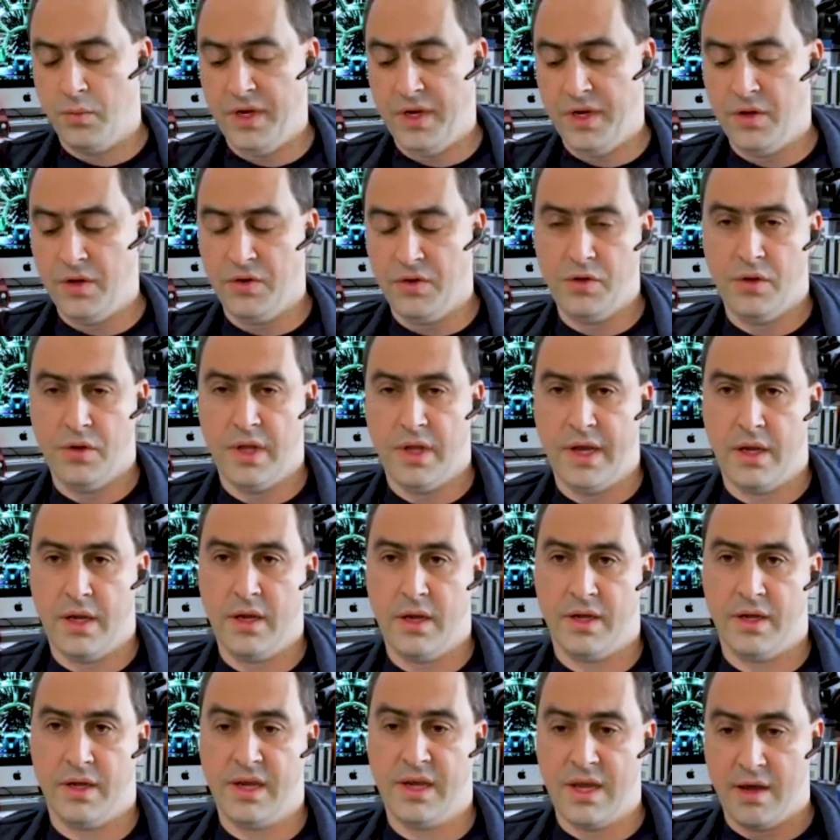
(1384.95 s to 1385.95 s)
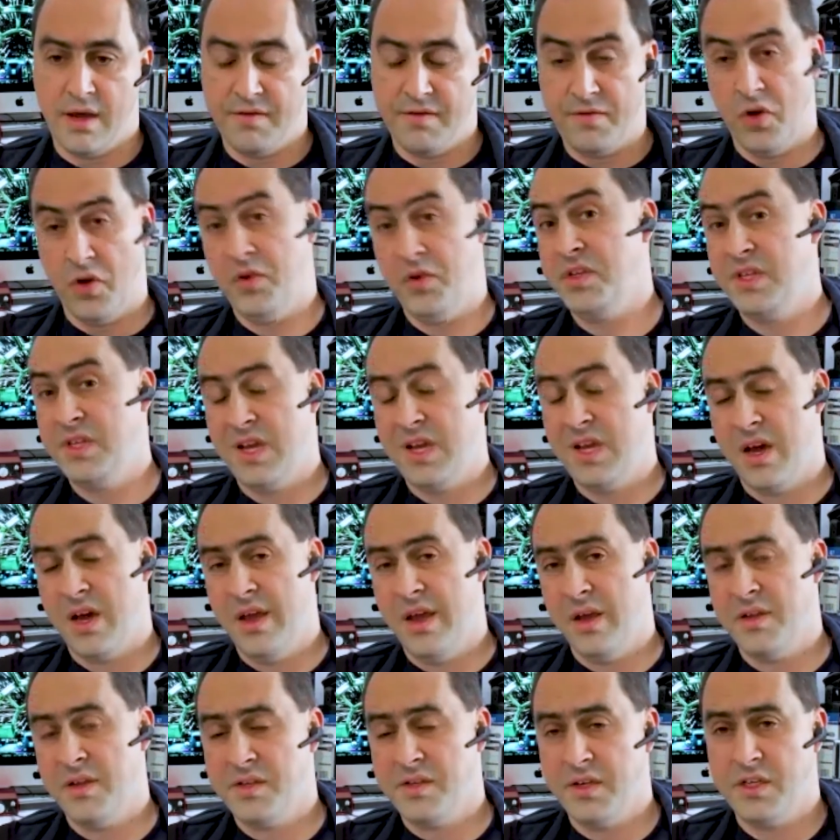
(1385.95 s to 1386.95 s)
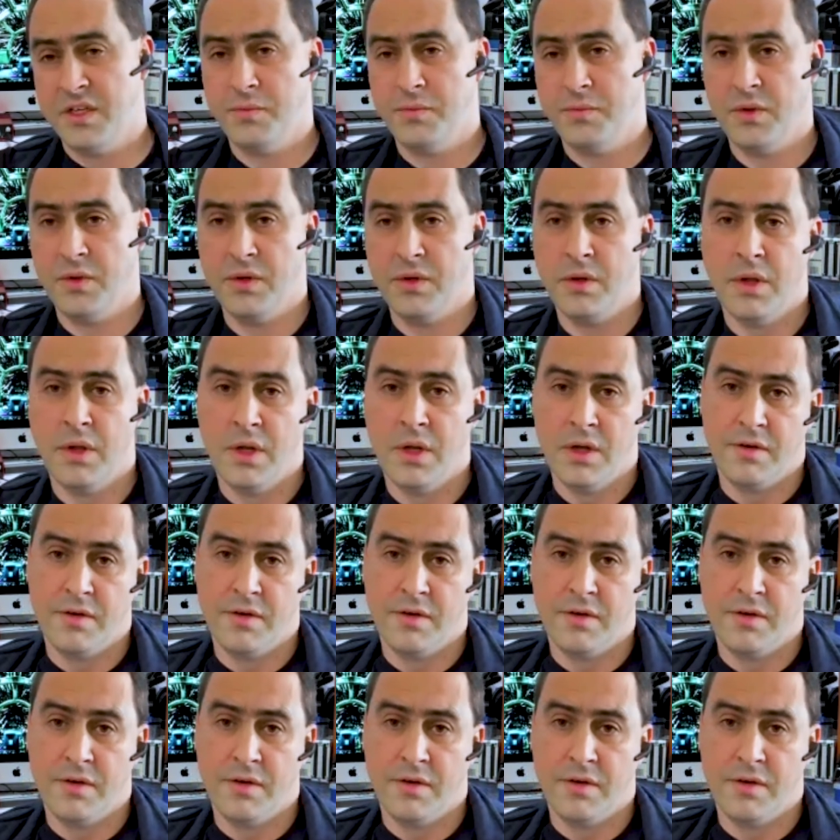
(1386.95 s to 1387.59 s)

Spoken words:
we can do like a focused cardiac assessment,